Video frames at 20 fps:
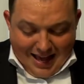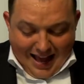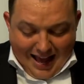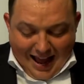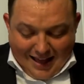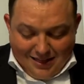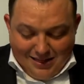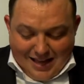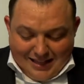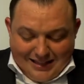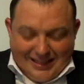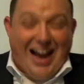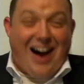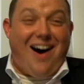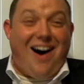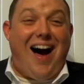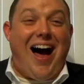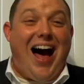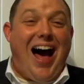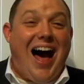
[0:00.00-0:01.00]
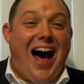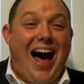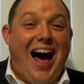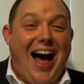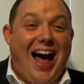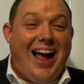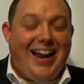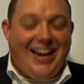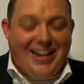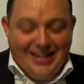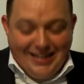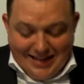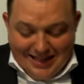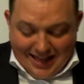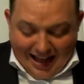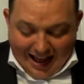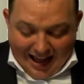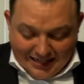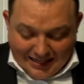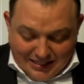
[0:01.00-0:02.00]
and that thou hide
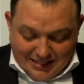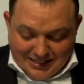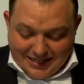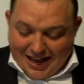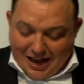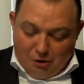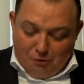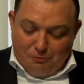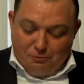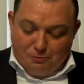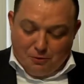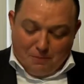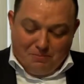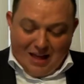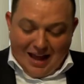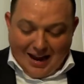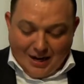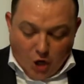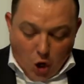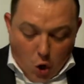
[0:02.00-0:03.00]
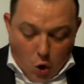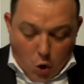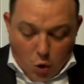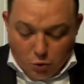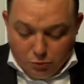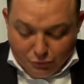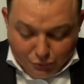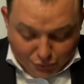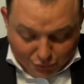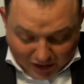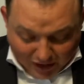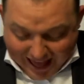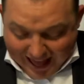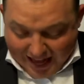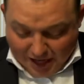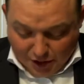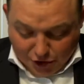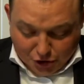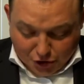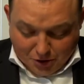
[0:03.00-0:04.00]
thyself from thine own
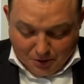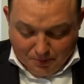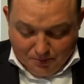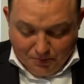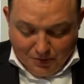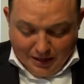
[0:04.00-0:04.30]
flesh?